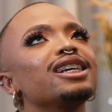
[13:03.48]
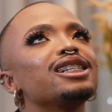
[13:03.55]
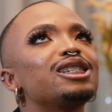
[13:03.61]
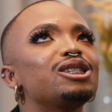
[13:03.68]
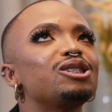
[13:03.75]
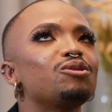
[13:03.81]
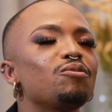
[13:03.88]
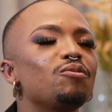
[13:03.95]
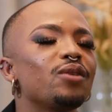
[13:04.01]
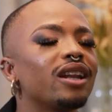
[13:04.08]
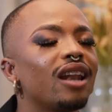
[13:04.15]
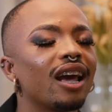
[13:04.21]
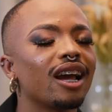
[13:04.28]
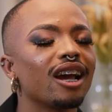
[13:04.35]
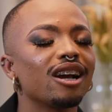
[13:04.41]

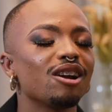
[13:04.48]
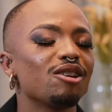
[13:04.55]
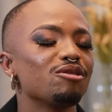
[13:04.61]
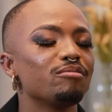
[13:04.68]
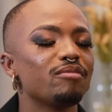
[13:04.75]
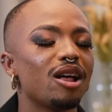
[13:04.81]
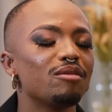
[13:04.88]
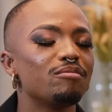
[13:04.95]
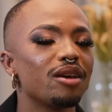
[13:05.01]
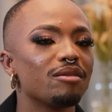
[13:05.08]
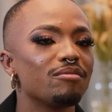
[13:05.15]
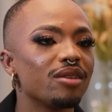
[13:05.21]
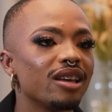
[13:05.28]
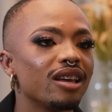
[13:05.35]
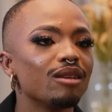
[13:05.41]
Sweet like a caramel
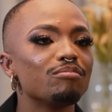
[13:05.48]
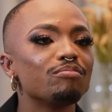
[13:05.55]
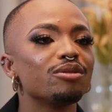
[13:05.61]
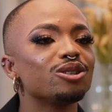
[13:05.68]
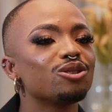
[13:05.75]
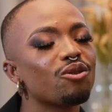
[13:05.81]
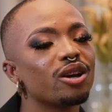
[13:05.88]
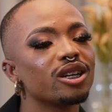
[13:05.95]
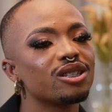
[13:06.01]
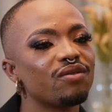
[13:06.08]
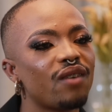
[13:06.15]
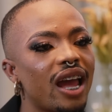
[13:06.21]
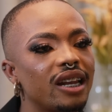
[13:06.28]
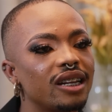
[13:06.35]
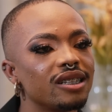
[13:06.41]
baby, Pretoria's
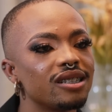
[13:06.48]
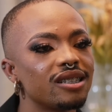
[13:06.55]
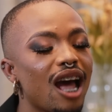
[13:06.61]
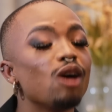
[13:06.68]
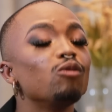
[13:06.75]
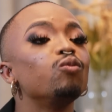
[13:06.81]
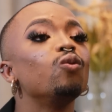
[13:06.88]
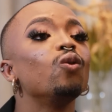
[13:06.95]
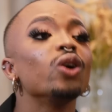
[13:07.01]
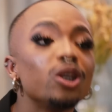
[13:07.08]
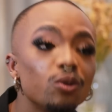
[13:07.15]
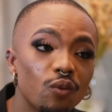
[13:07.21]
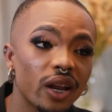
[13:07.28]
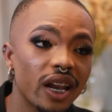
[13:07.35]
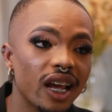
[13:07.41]
finest
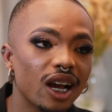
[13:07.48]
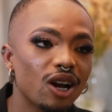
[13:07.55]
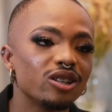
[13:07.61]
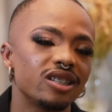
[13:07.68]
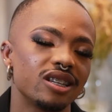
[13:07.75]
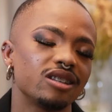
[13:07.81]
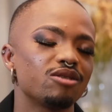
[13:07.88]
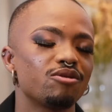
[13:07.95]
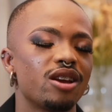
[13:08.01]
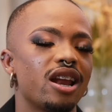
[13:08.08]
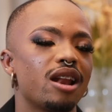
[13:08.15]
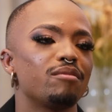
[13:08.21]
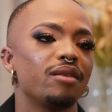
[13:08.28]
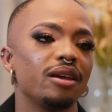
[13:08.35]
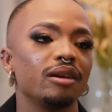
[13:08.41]
award-winning content creator